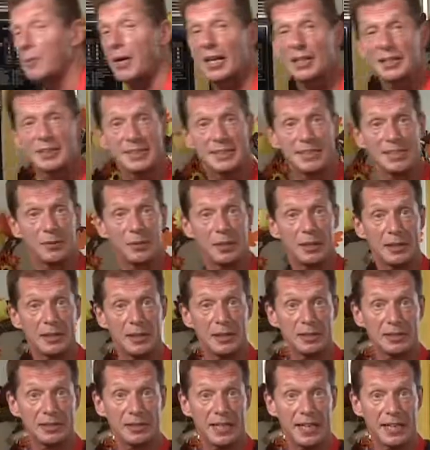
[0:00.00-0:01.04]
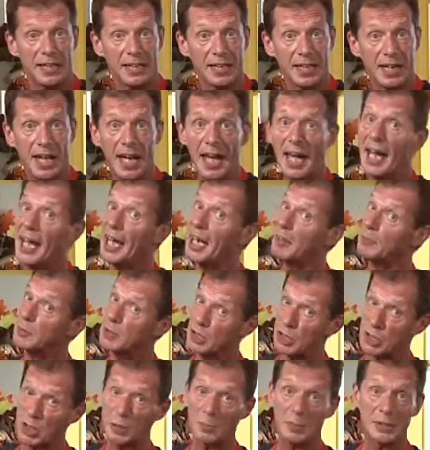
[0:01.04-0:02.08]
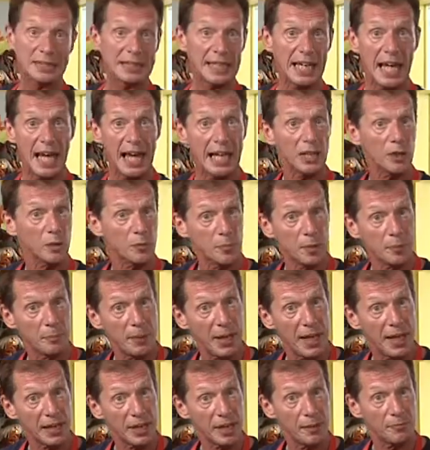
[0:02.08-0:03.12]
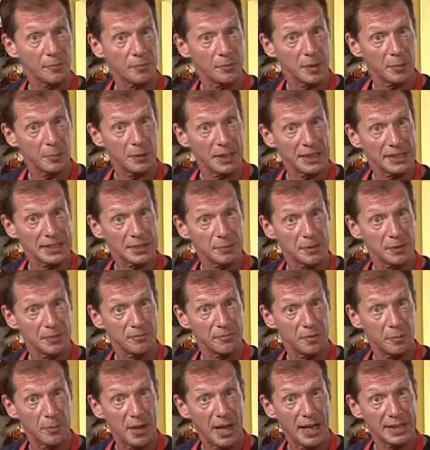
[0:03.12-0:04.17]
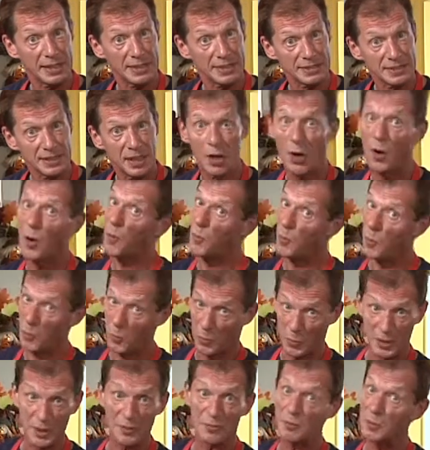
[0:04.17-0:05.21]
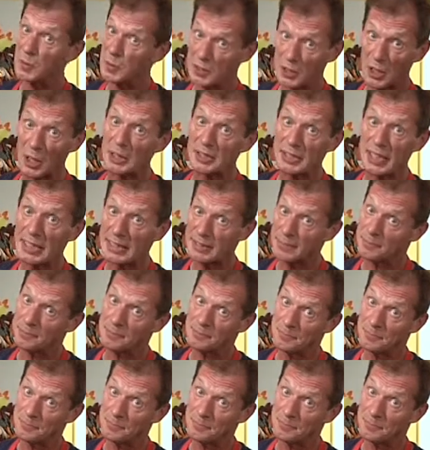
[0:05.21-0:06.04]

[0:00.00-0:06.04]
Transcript: back and see what it looks like. And I'm sure Miss Callie will be back up from the basement from hiding when the food's all done.